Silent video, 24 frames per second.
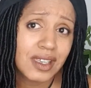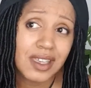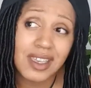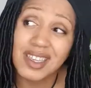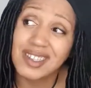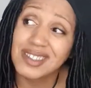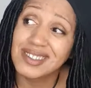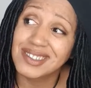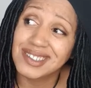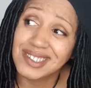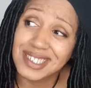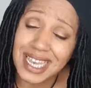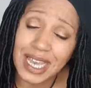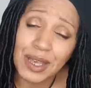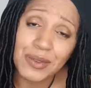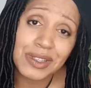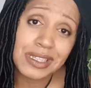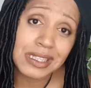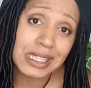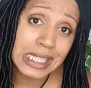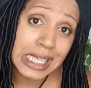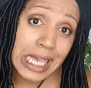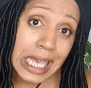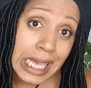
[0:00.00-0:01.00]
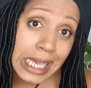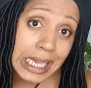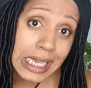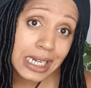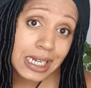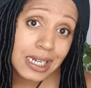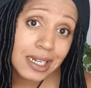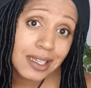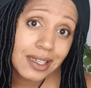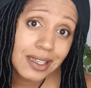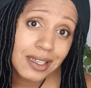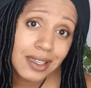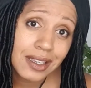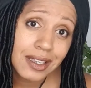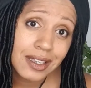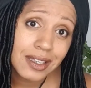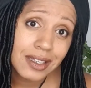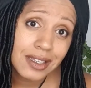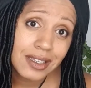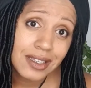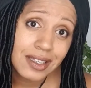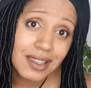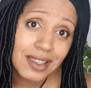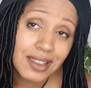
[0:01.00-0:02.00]
And down the line,
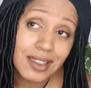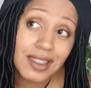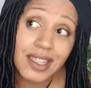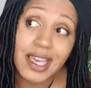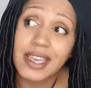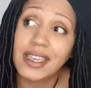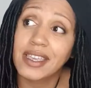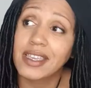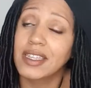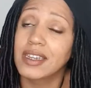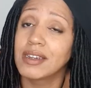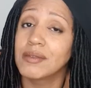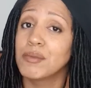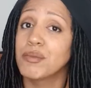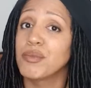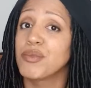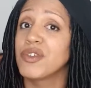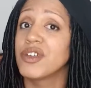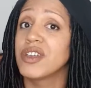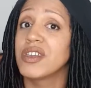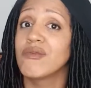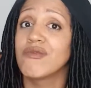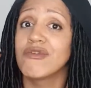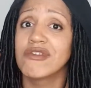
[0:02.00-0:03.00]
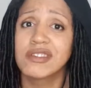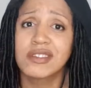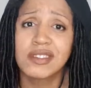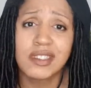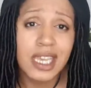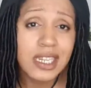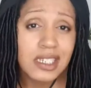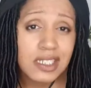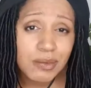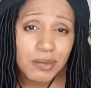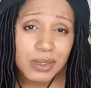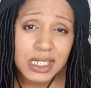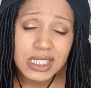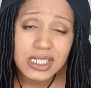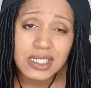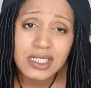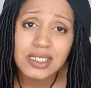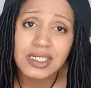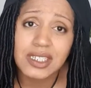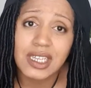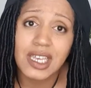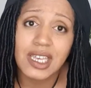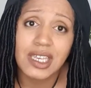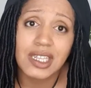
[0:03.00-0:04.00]
that can breed
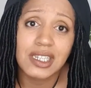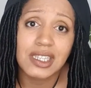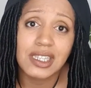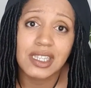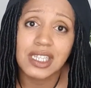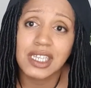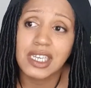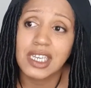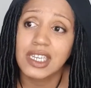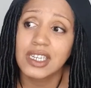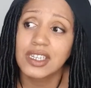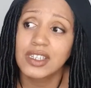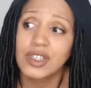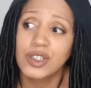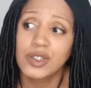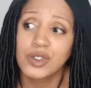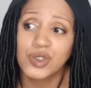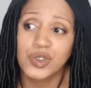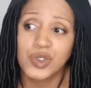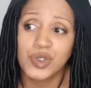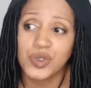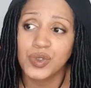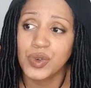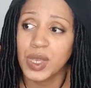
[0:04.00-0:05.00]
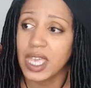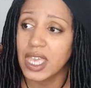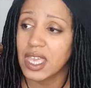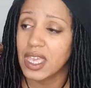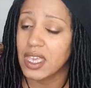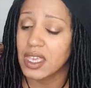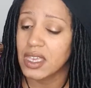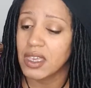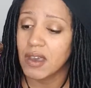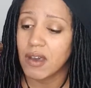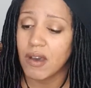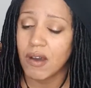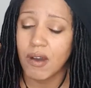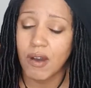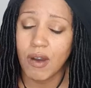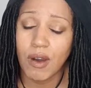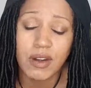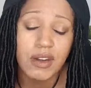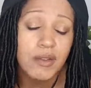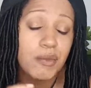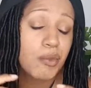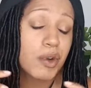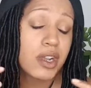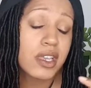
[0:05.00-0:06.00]
resentment and lead to a
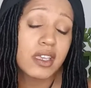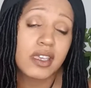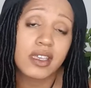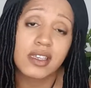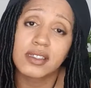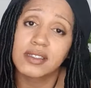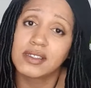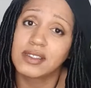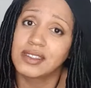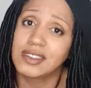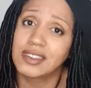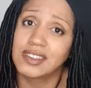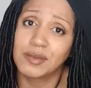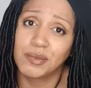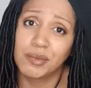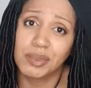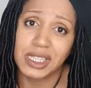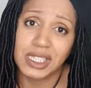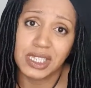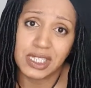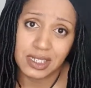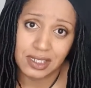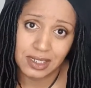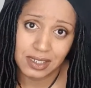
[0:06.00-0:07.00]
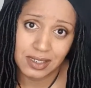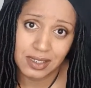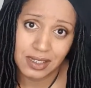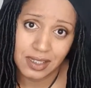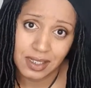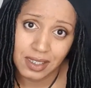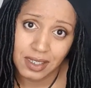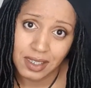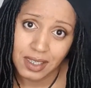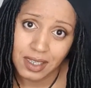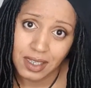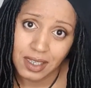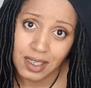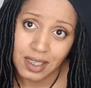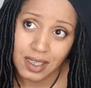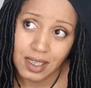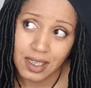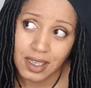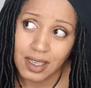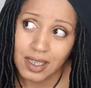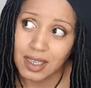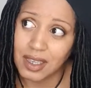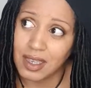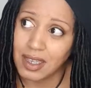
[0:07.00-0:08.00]
heartbreaking split.
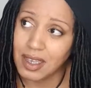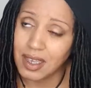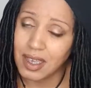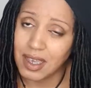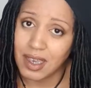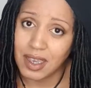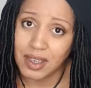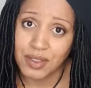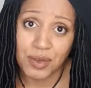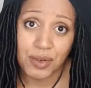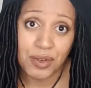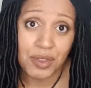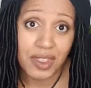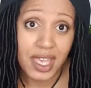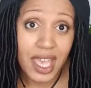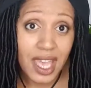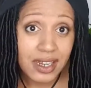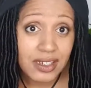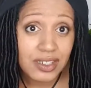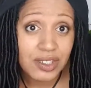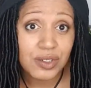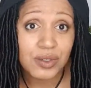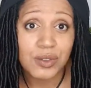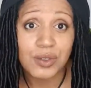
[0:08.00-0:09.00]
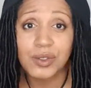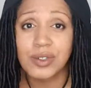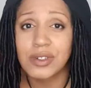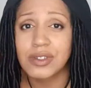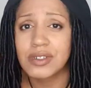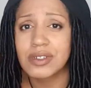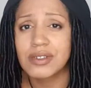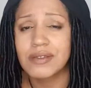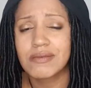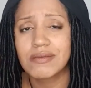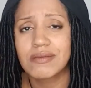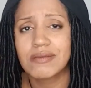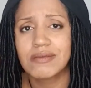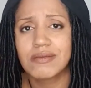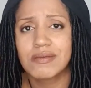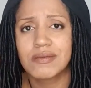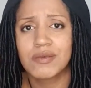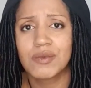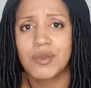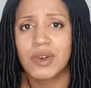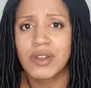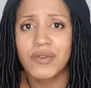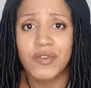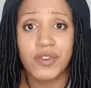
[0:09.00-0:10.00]
Either that, or
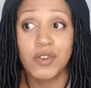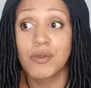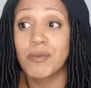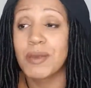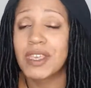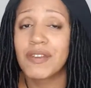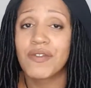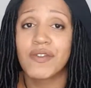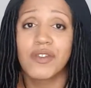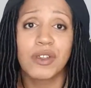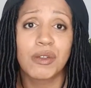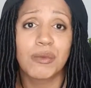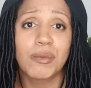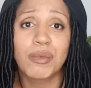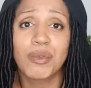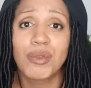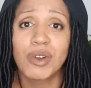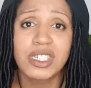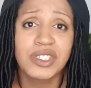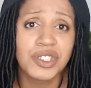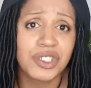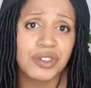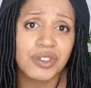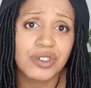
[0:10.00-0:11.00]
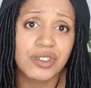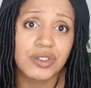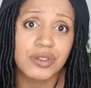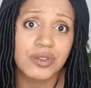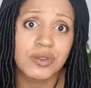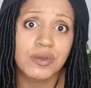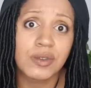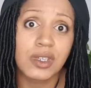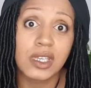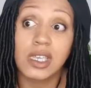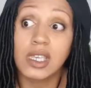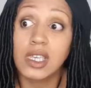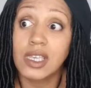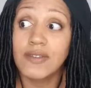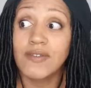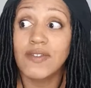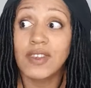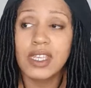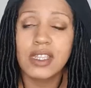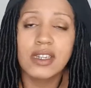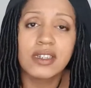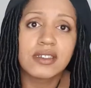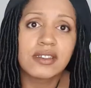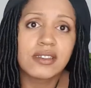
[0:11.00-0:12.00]
one of you may feel pressured to give
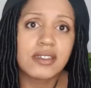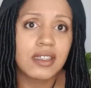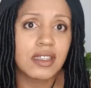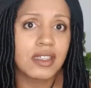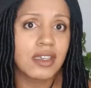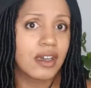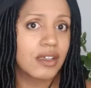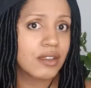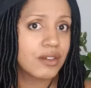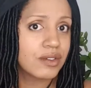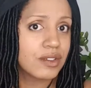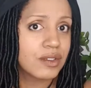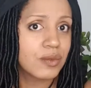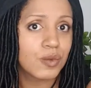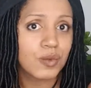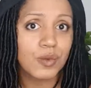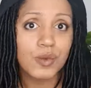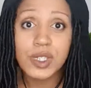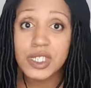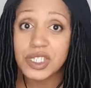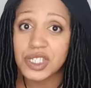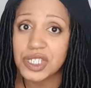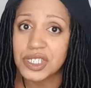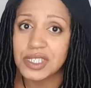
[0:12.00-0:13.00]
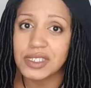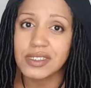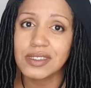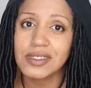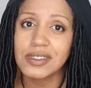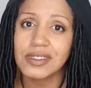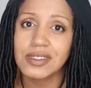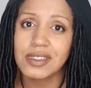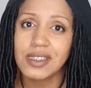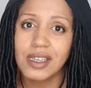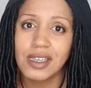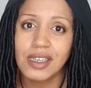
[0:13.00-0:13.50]
in to the other's wishes,